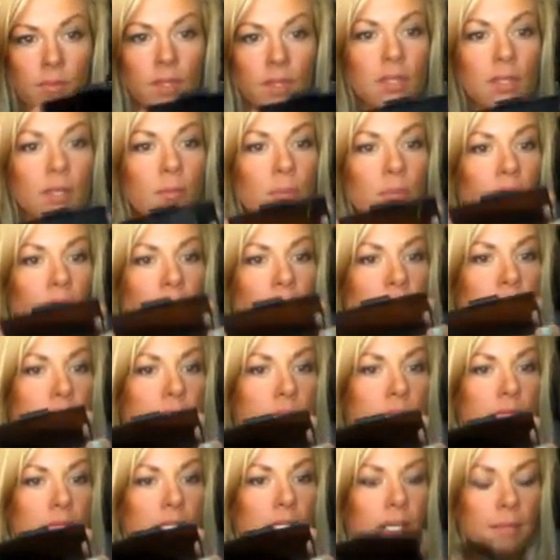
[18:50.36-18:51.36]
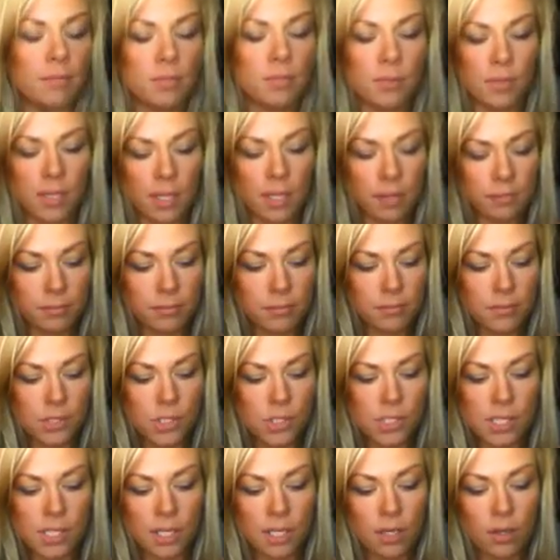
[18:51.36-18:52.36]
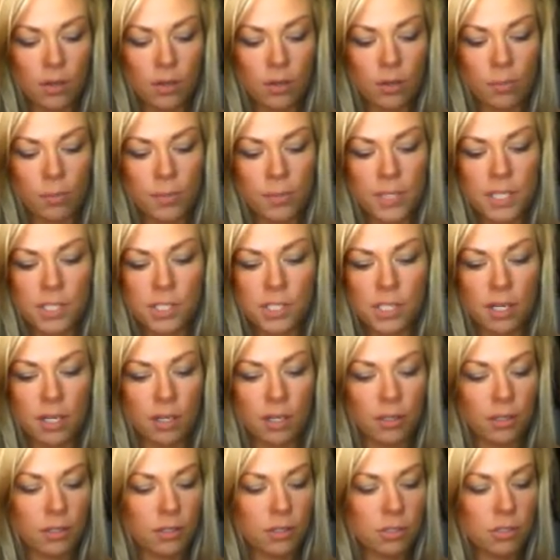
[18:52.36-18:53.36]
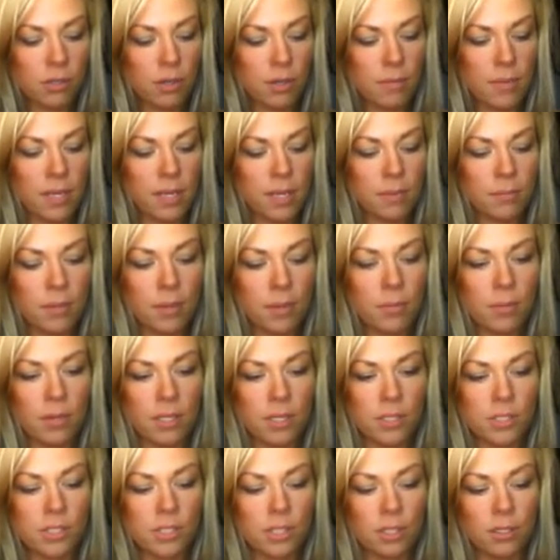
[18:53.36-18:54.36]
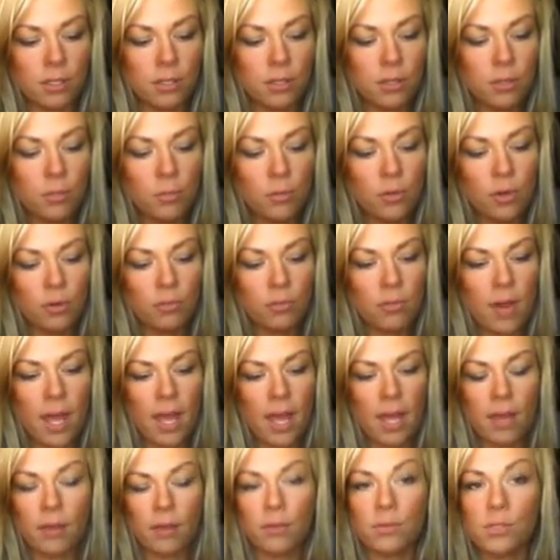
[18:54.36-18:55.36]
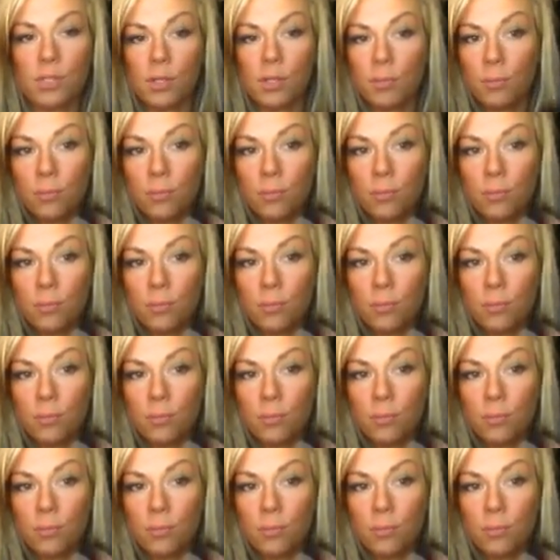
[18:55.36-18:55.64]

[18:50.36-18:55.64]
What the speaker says: the blush that comes with it. It's just like a little peachy color. So I make my brush a little more round